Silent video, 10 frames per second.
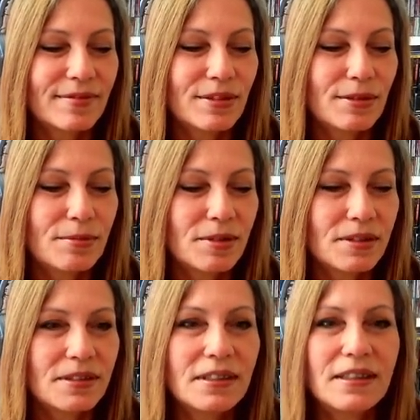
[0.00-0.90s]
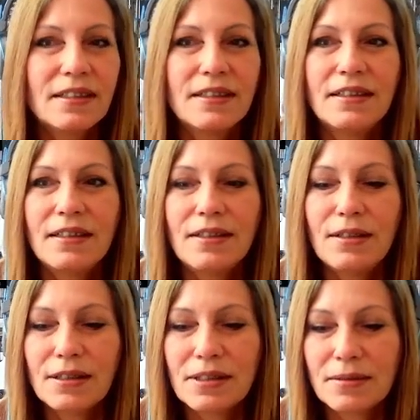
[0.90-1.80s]
Oops.
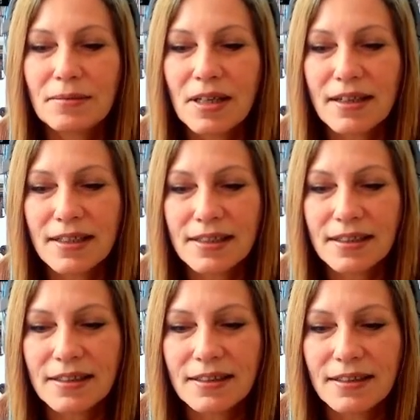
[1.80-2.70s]
Awesome, guys.